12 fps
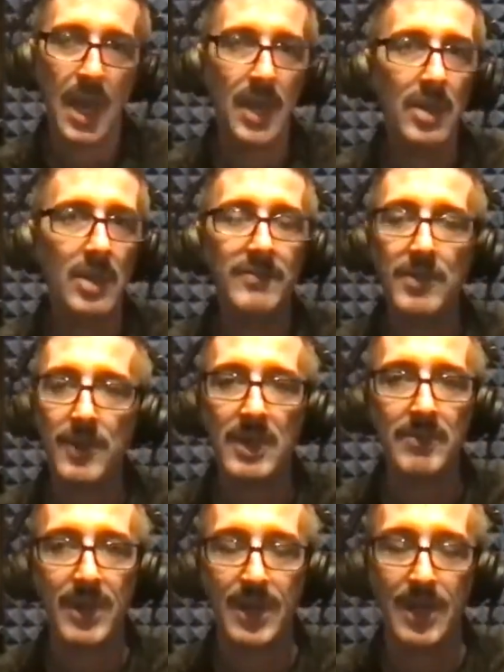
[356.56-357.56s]
I don't even
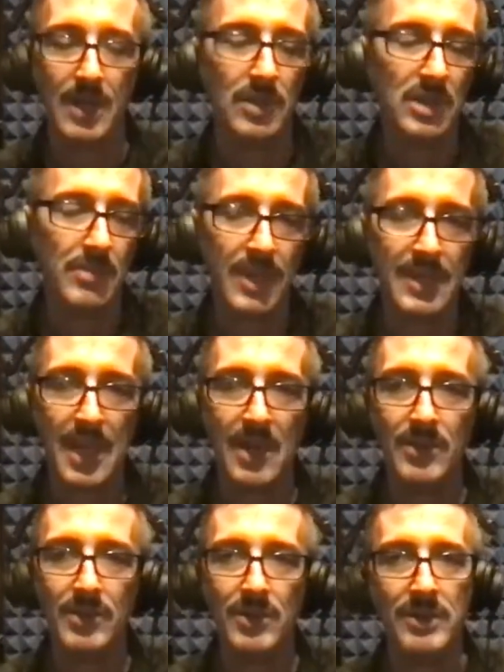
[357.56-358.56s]
think about it. I look at my
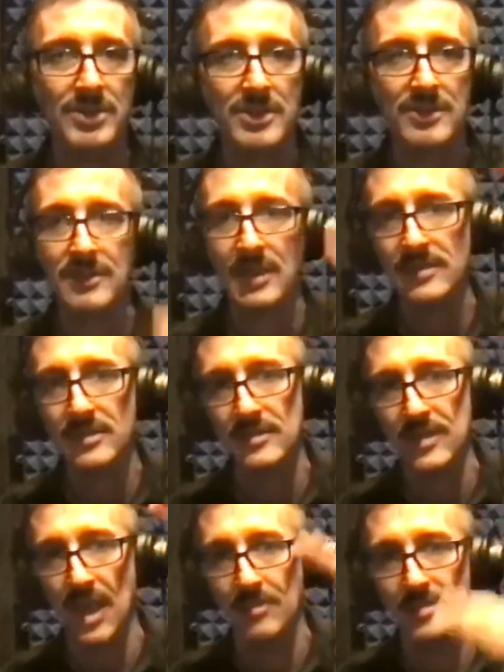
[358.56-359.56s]
calendar and it's just
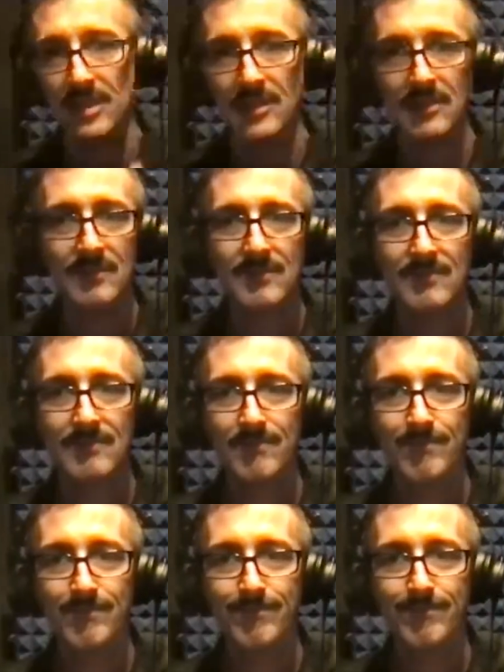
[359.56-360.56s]
empty.
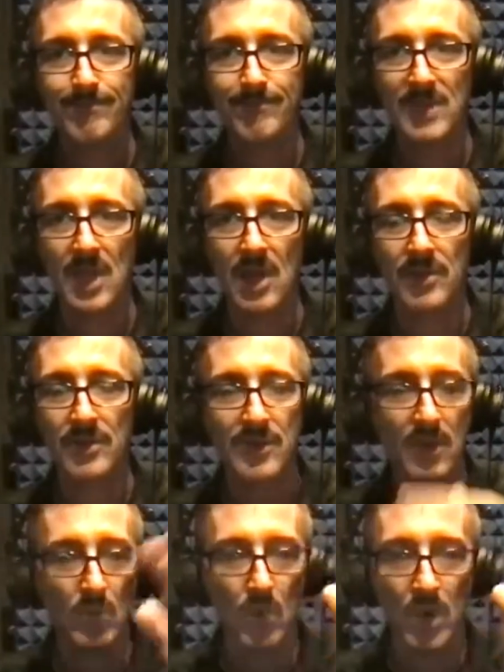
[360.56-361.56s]
You know,
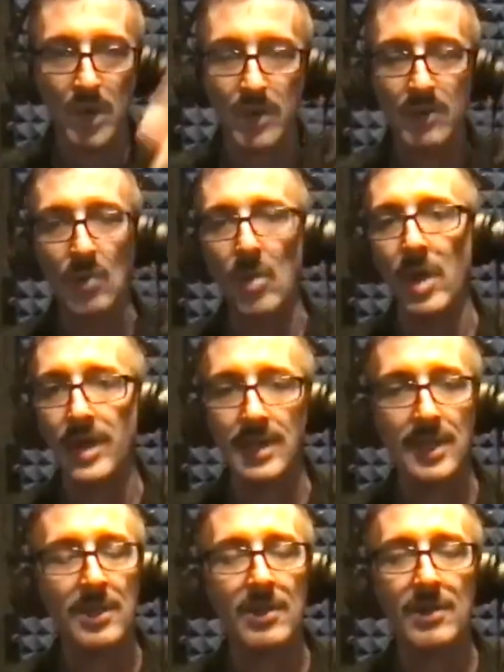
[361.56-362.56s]
there's like one
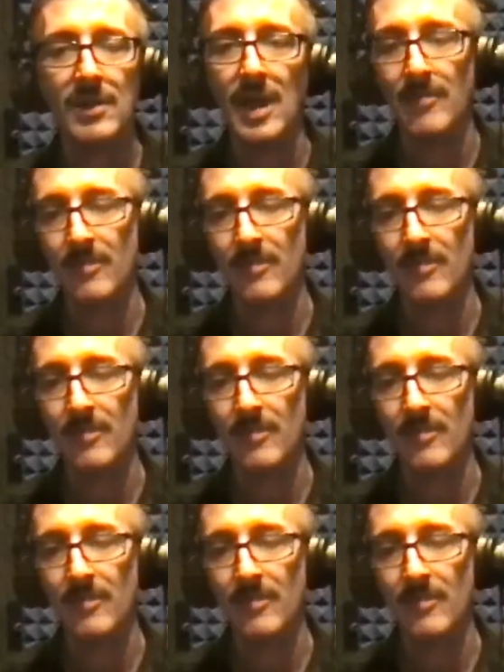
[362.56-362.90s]
here,